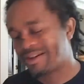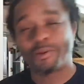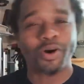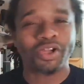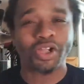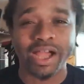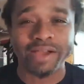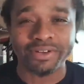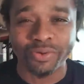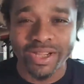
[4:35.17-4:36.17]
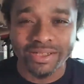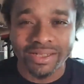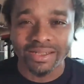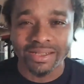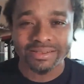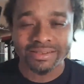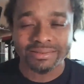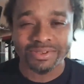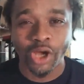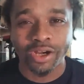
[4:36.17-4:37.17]
Hope all y'all having a great day.
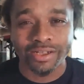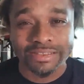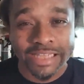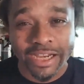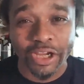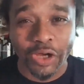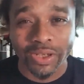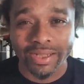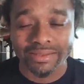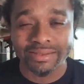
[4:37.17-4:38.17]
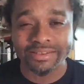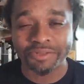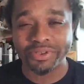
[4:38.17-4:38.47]
Sorry to scare y'all like this.